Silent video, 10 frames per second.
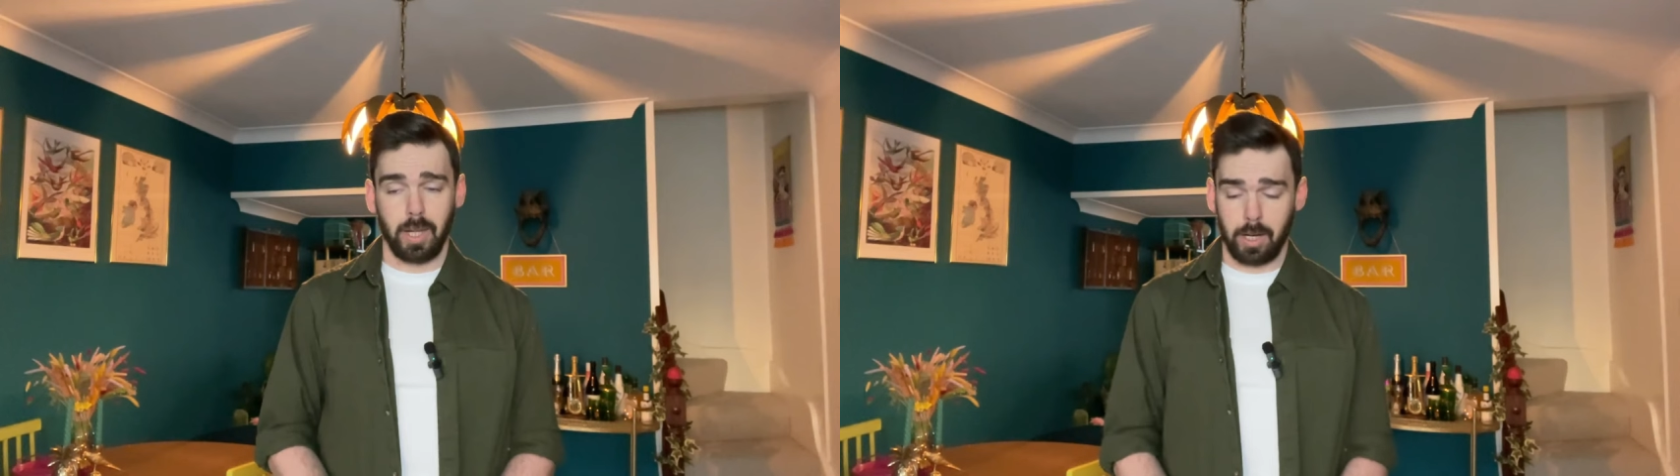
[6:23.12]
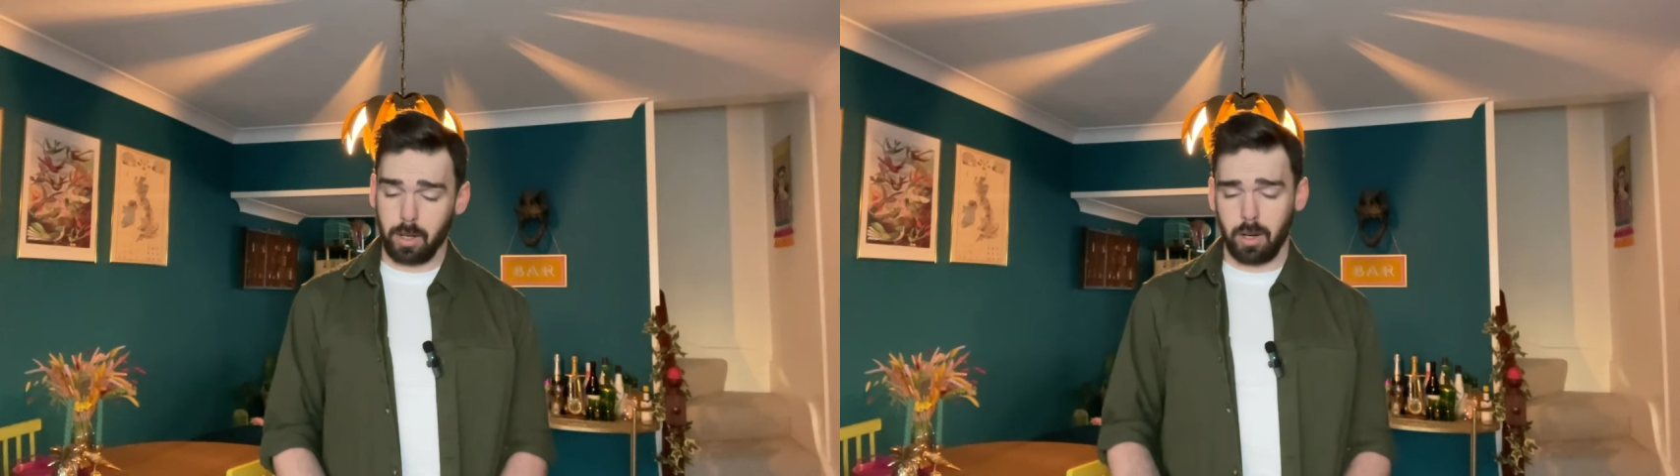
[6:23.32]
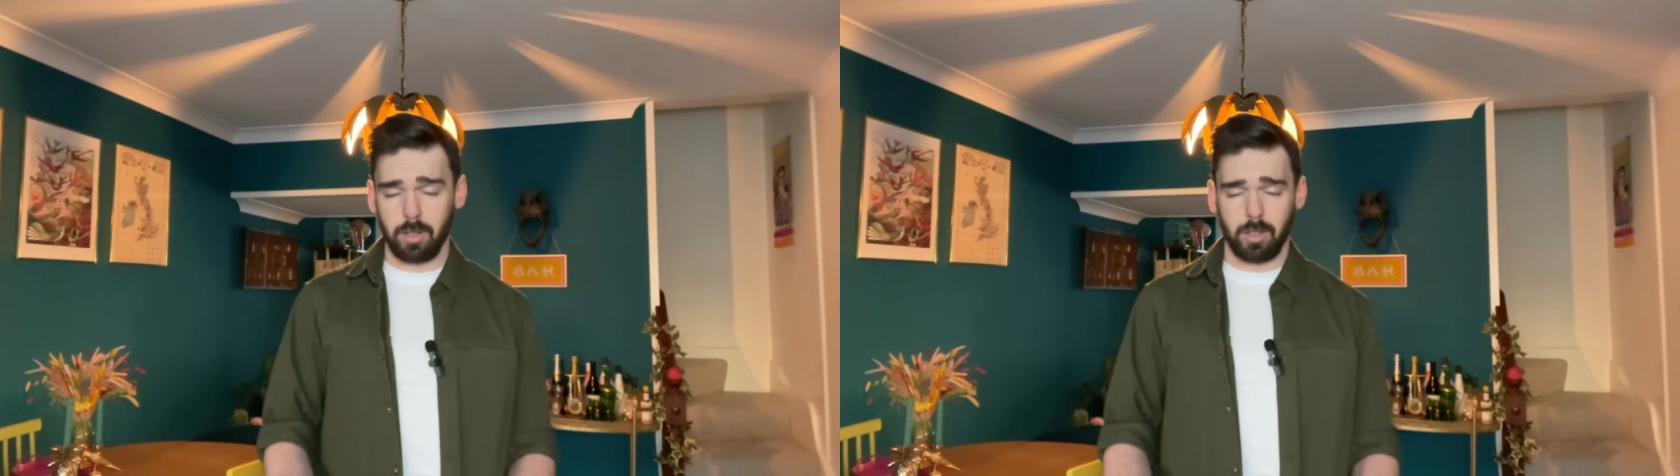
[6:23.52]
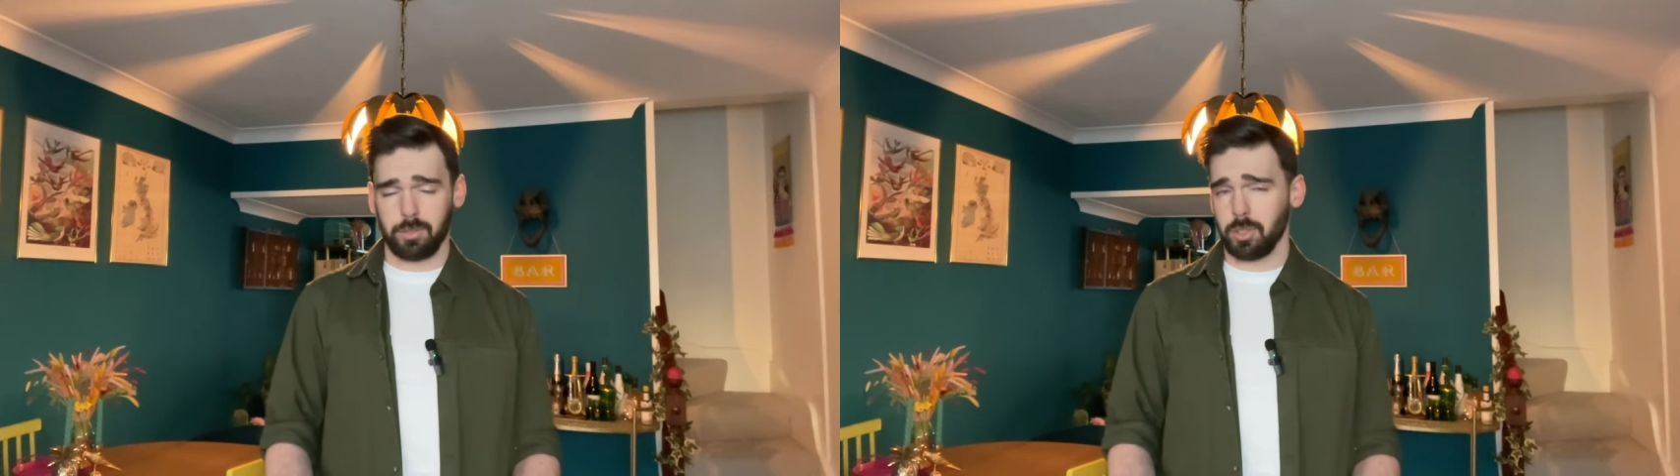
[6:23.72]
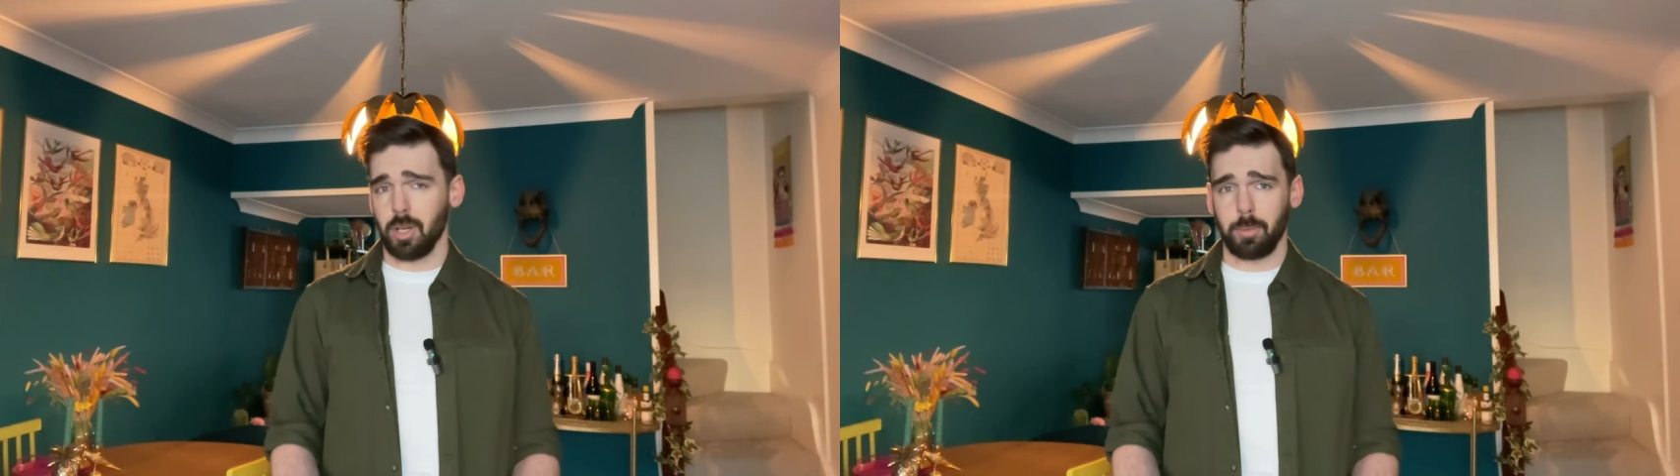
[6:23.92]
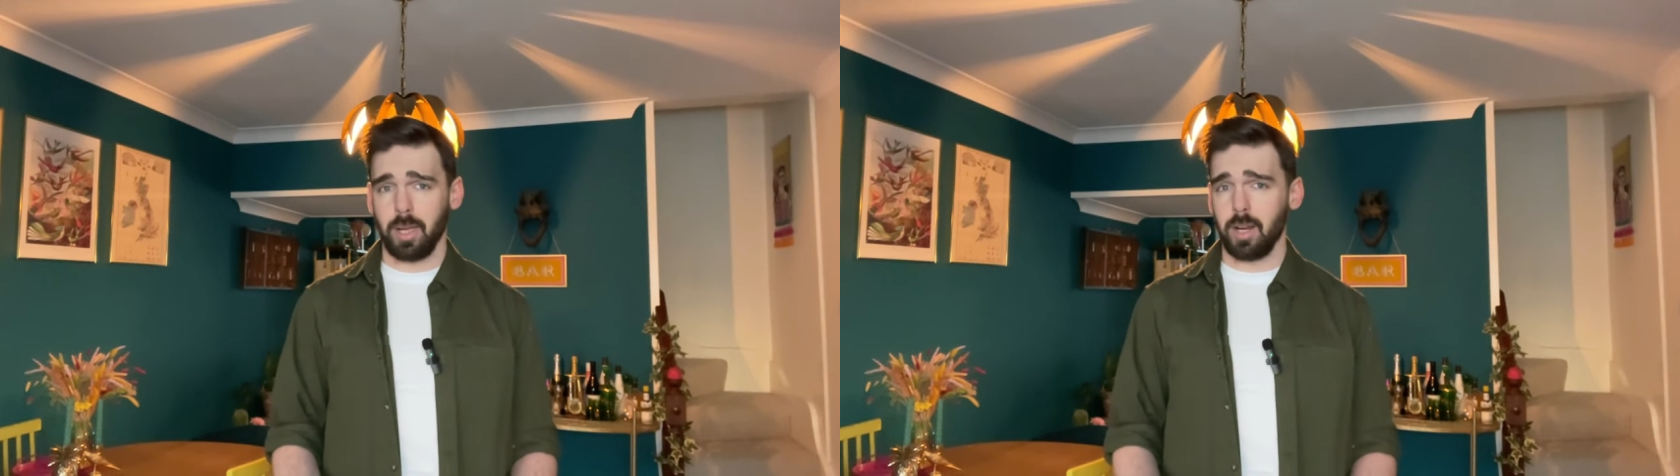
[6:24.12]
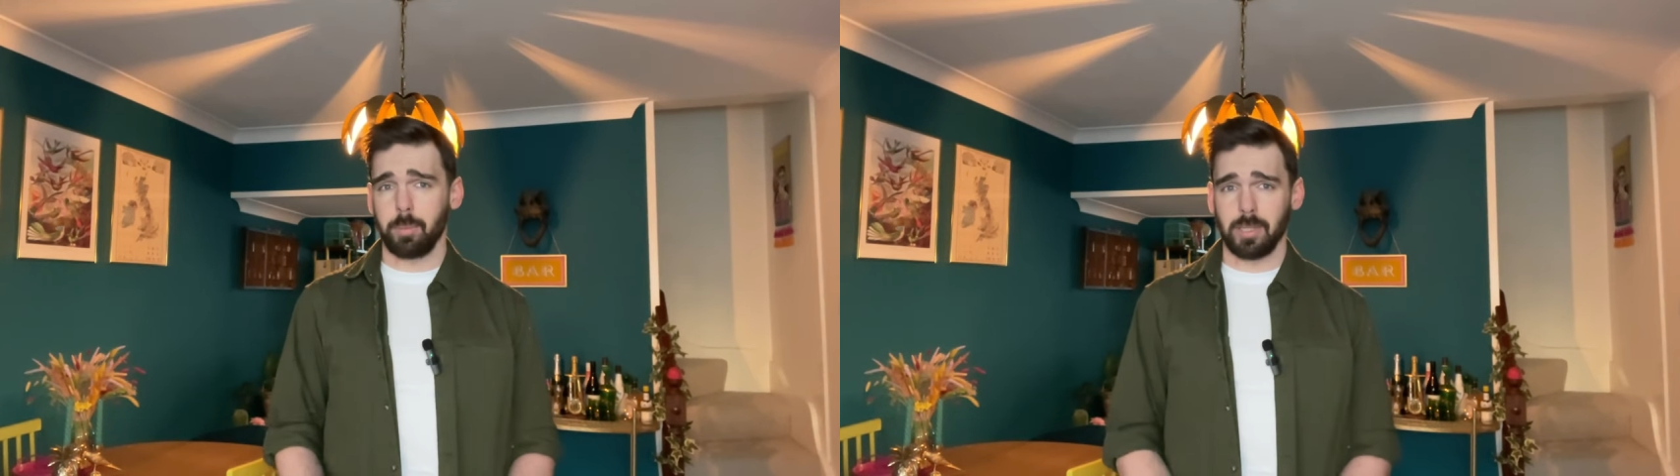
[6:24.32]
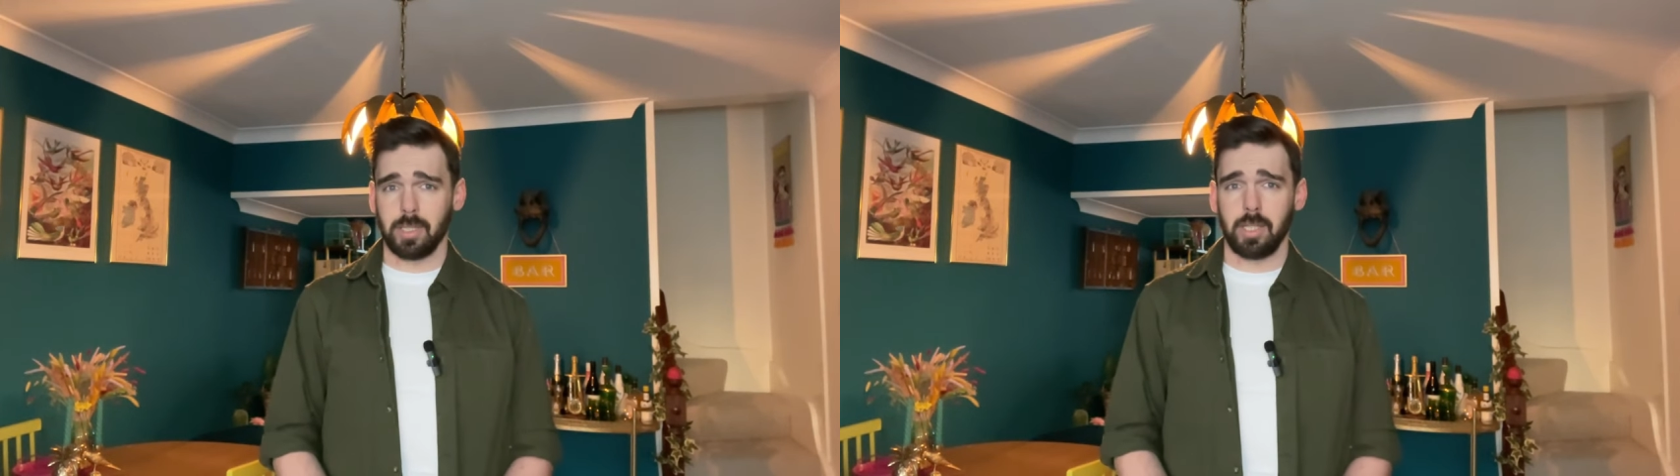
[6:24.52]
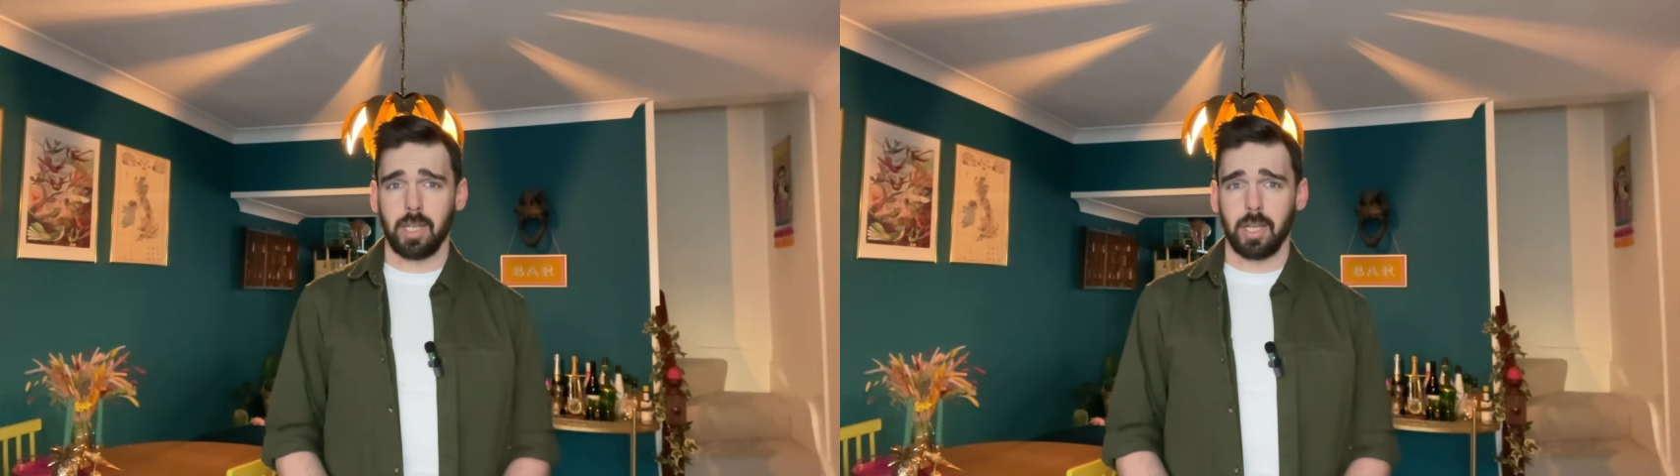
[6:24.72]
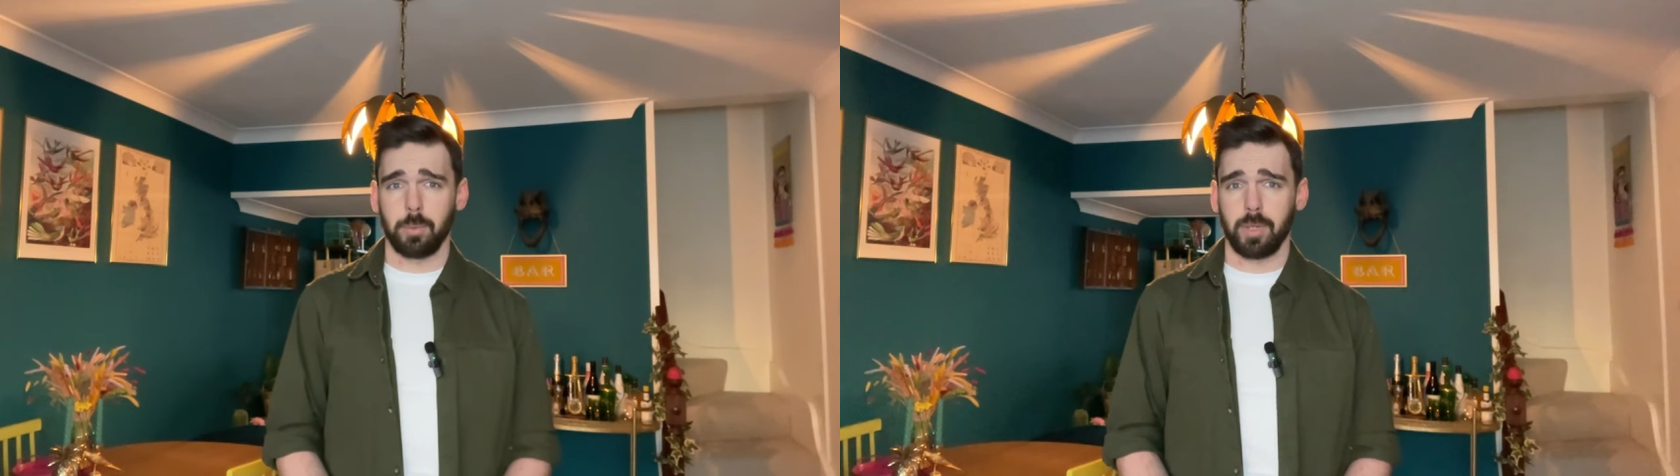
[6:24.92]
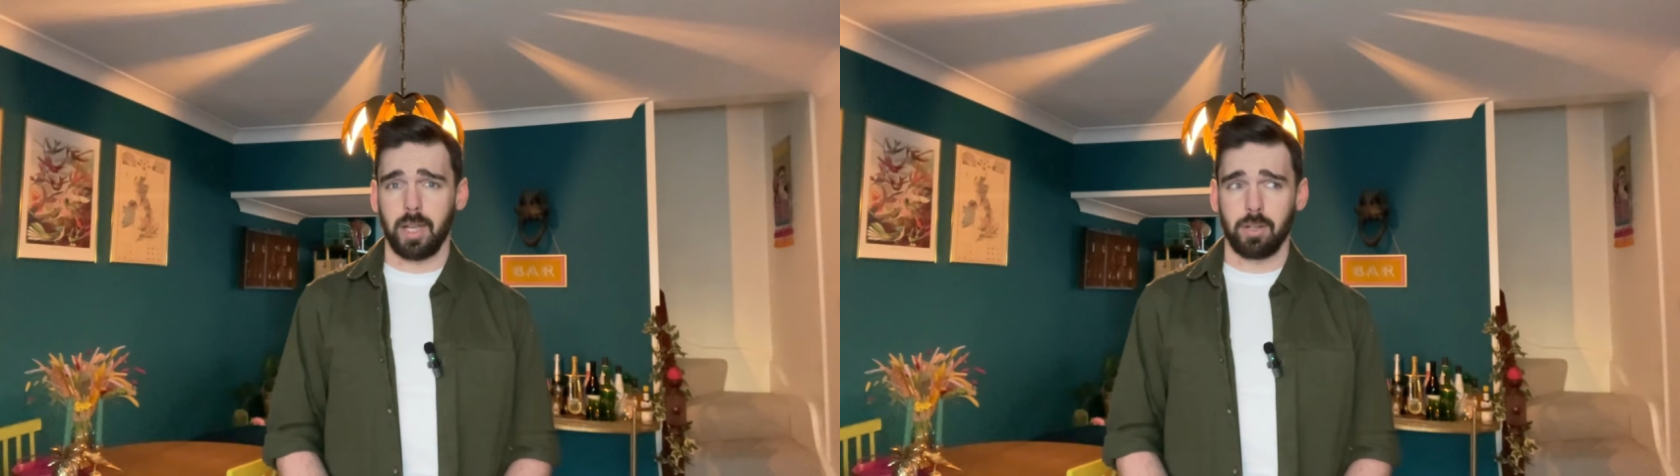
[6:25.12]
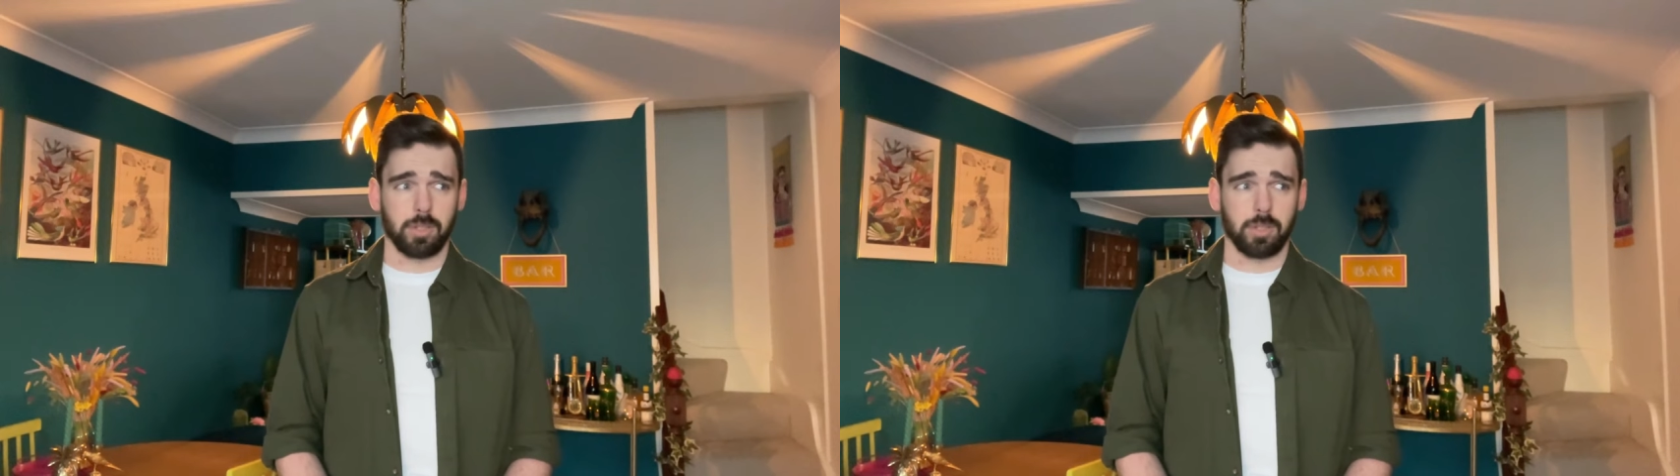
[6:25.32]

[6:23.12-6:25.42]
had a hard enough time getting up into the air without